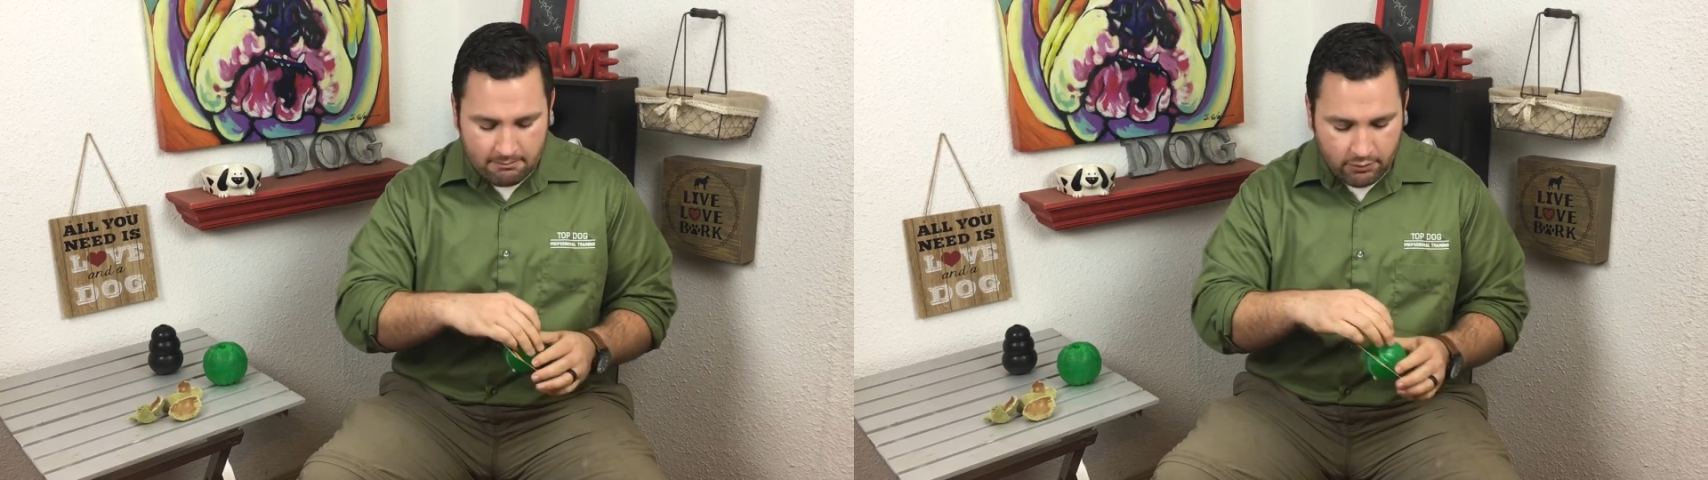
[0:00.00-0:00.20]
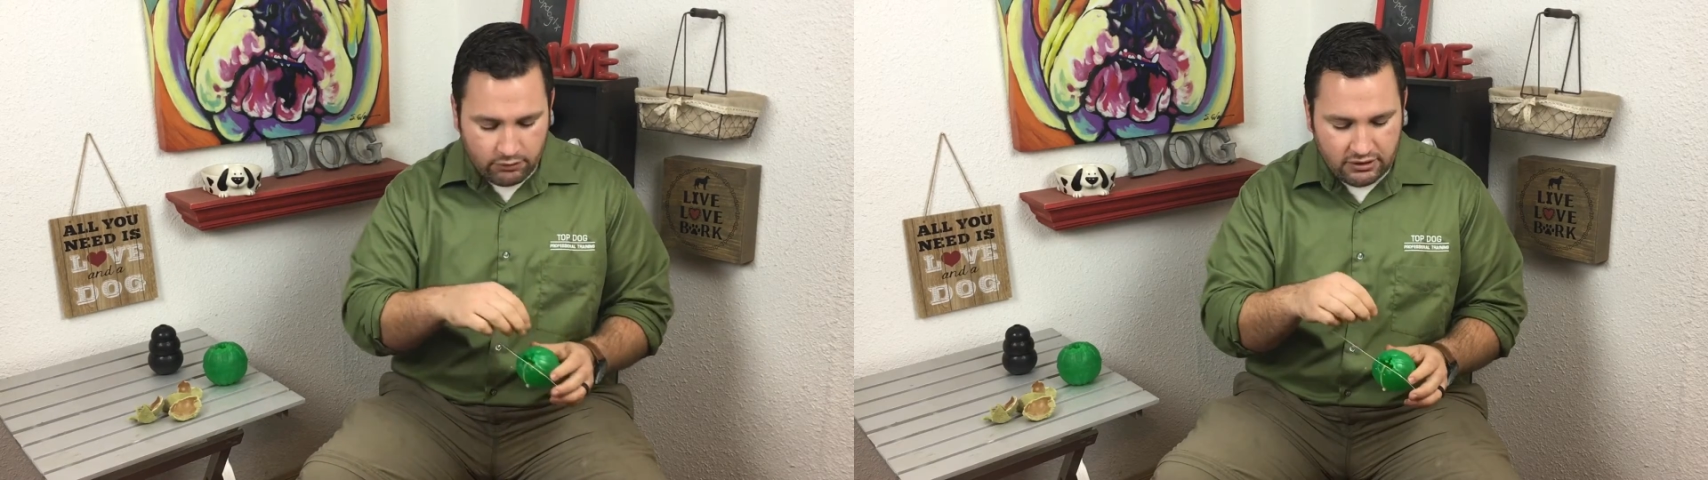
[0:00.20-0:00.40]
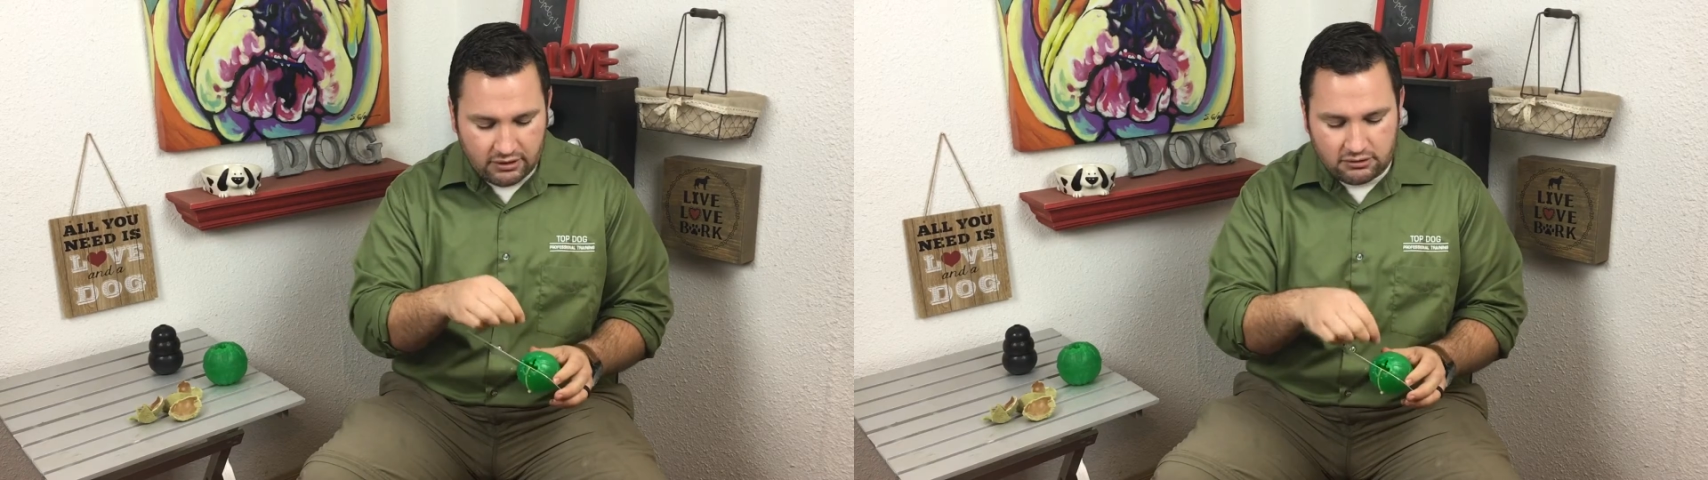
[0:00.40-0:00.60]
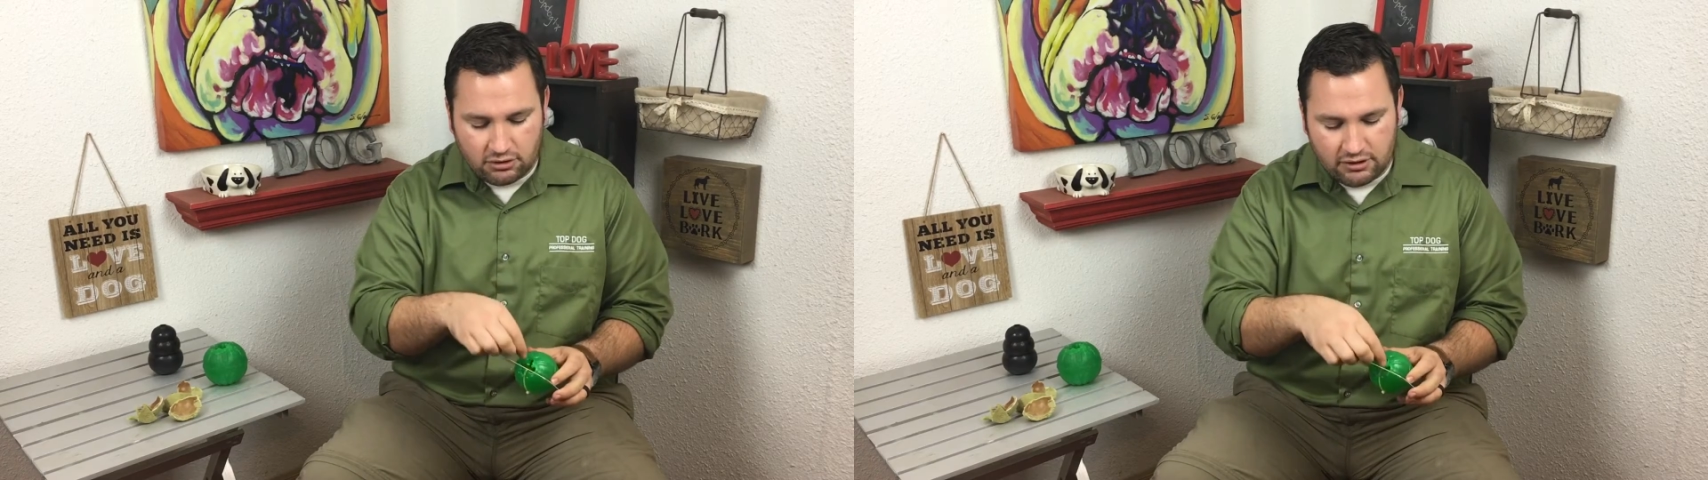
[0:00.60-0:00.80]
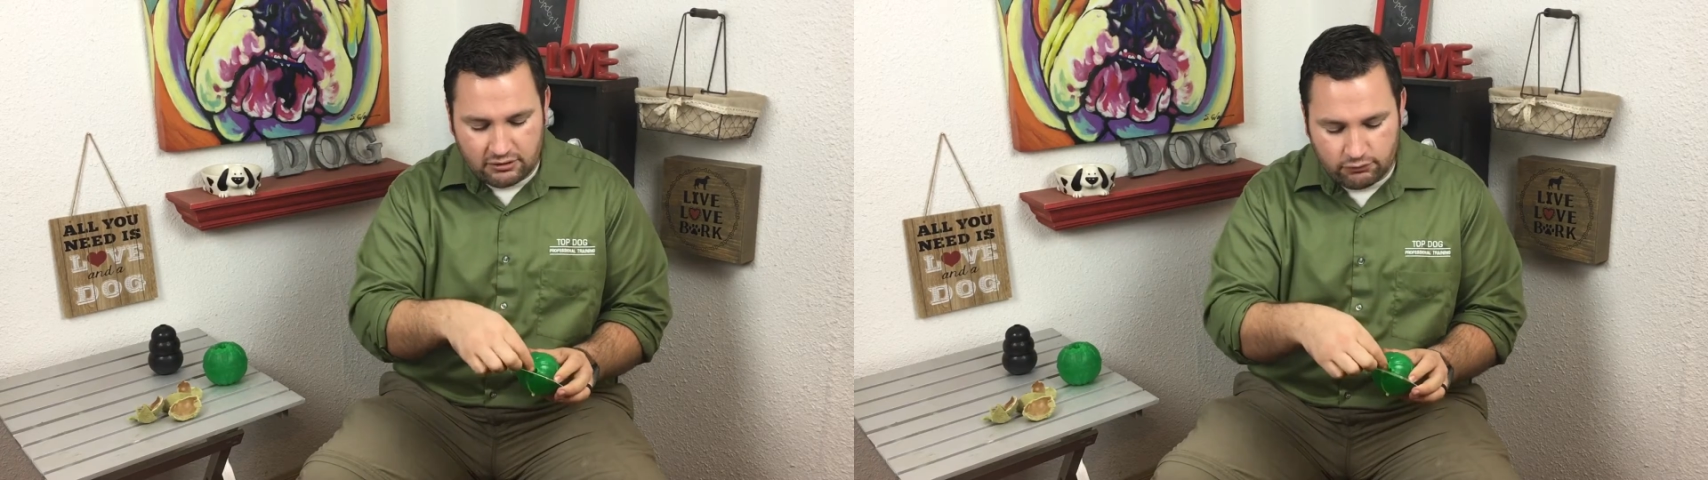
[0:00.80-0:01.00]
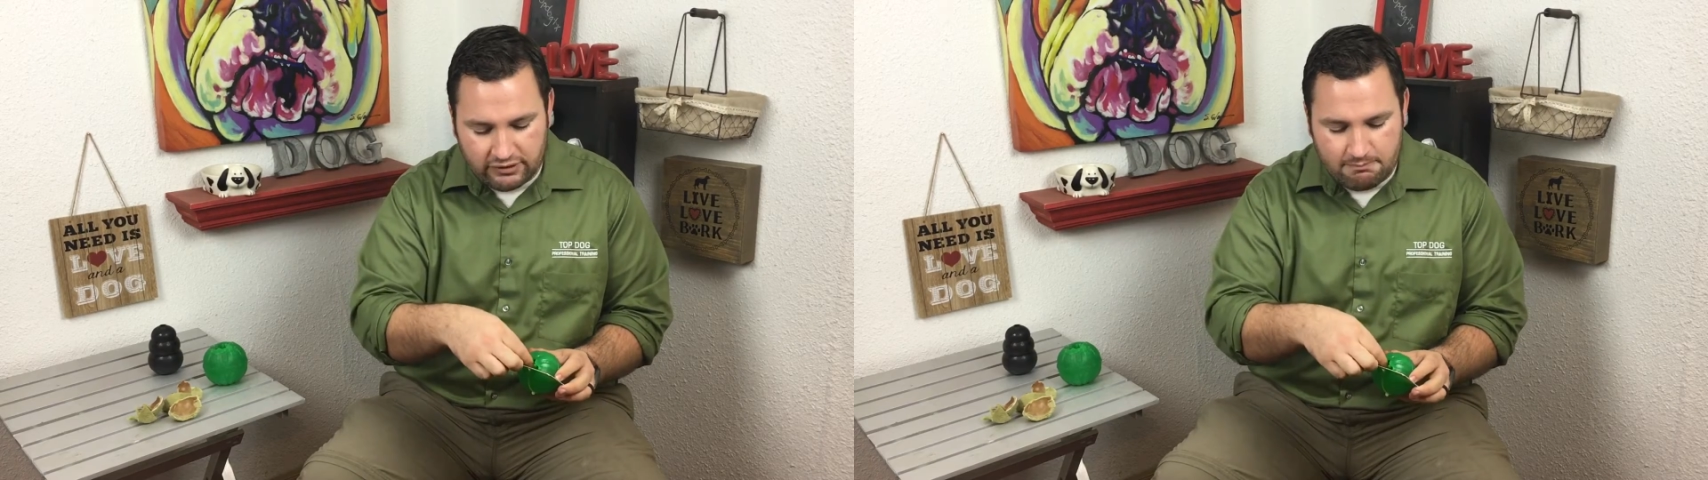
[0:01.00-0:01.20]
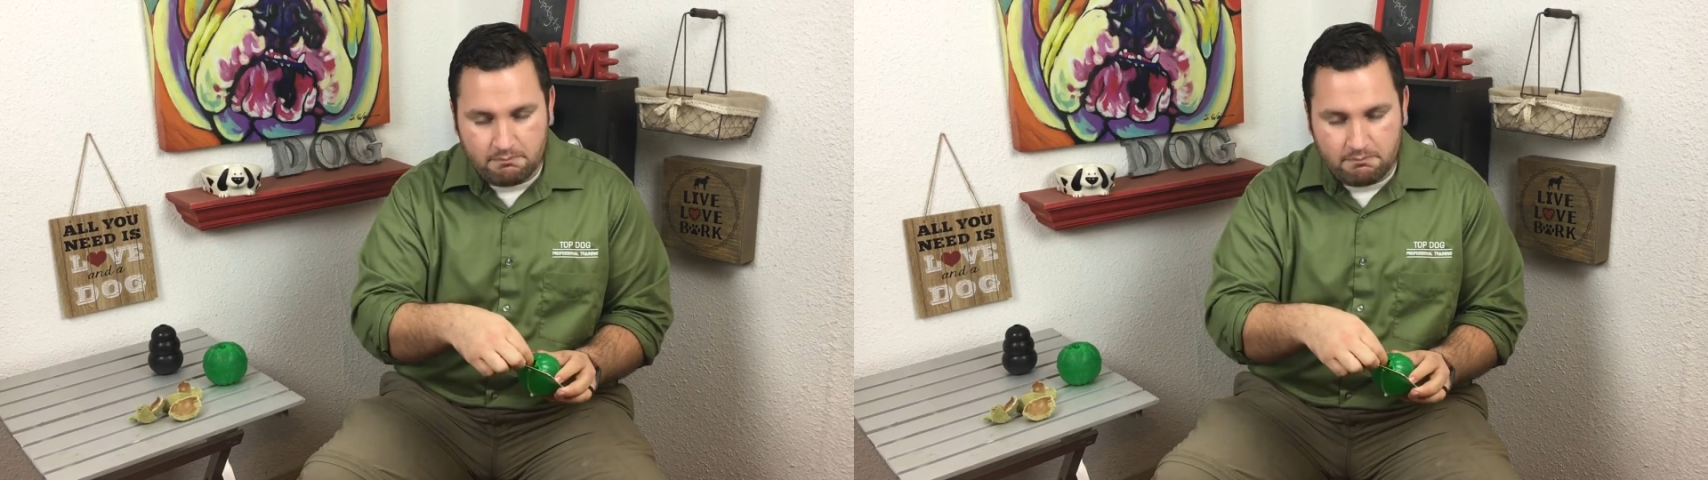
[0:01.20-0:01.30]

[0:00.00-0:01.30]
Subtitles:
But when you get a dog that really